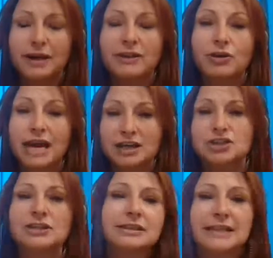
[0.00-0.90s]
by the
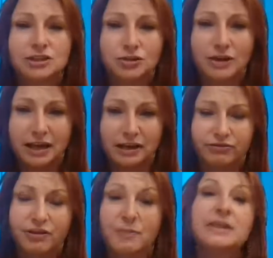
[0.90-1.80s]
reactions that you're getting
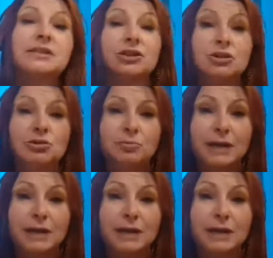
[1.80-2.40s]
from this new